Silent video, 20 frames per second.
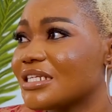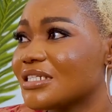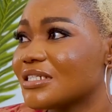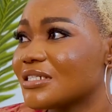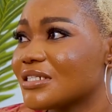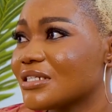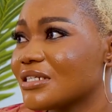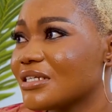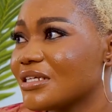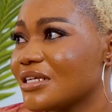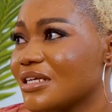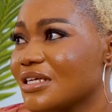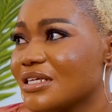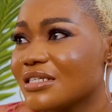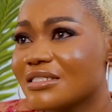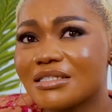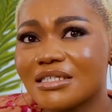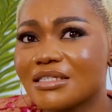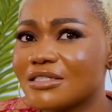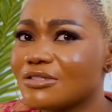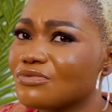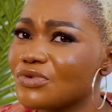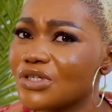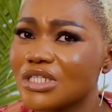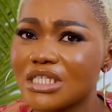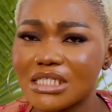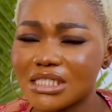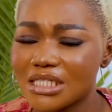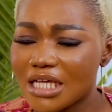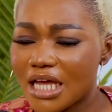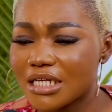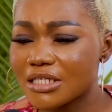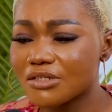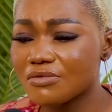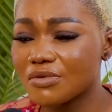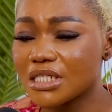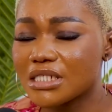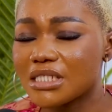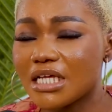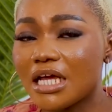It's really sad. It's
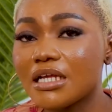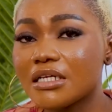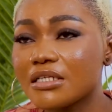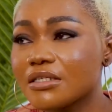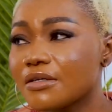really sad.